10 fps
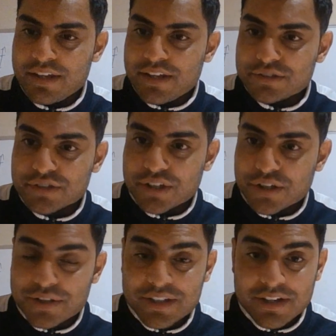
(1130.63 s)

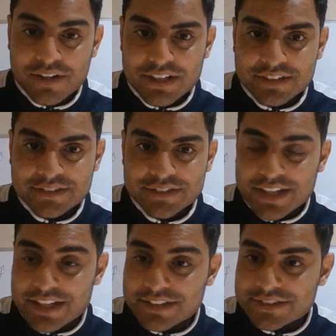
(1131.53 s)
So guys,
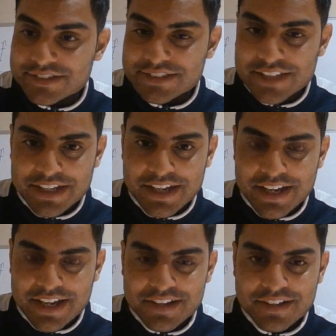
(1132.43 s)
thanks, take
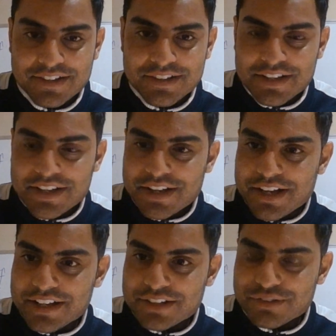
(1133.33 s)
care,
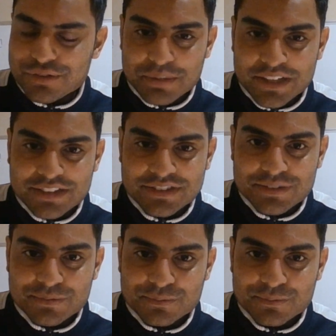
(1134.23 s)
and all the best.